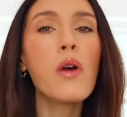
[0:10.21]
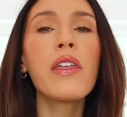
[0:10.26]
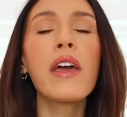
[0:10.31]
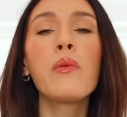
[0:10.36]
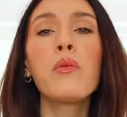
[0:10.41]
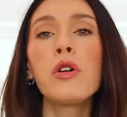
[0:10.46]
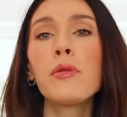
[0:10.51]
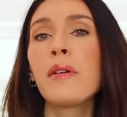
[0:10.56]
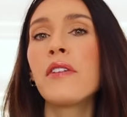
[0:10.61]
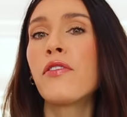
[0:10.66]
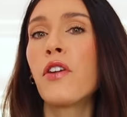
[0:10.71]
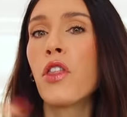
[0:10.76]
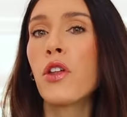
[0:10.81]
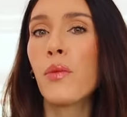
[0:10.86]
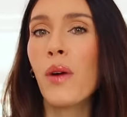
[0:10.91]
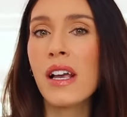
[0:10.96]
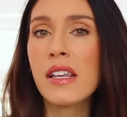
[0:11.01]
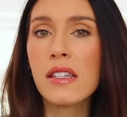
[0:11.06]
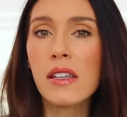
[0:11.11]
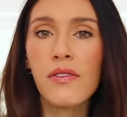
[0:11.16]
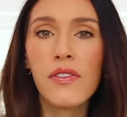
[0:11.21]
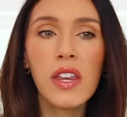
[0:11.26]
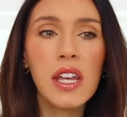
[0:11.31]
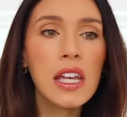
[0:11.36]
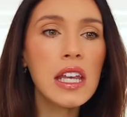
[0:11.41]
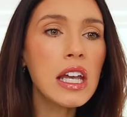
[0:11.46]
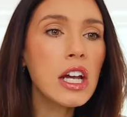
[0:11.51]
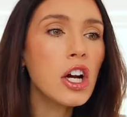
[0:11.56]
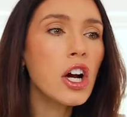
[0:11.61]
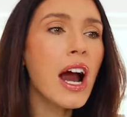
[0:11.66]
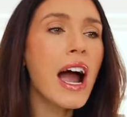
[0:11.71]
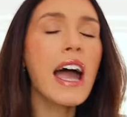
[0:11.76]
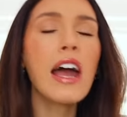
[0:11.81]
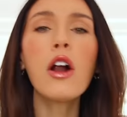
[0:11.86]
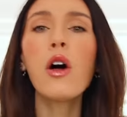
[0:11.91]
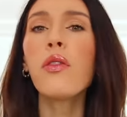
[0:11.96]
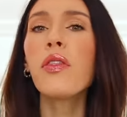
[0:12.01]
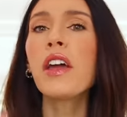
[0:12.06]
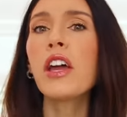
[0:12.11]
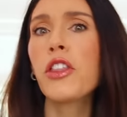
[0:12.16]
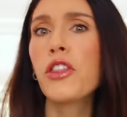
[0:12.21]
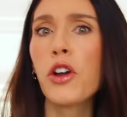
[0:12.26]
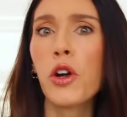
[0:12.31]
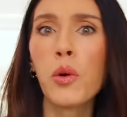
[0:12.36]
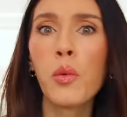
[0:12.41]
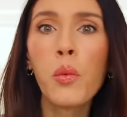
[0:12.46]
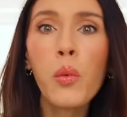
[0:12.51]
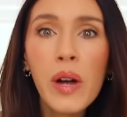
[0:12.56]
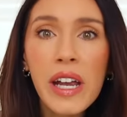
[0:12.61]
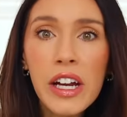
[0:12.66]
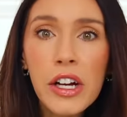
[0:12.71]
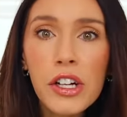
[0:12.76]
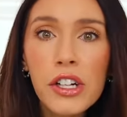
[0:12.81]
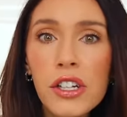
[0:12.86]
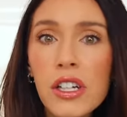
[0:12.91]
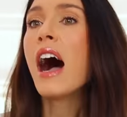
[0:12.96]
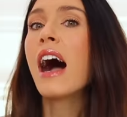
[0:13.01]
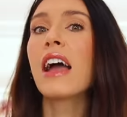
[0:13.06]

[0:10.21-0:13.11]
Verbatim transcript: They will be for the rest of the year. I don't think they're weird.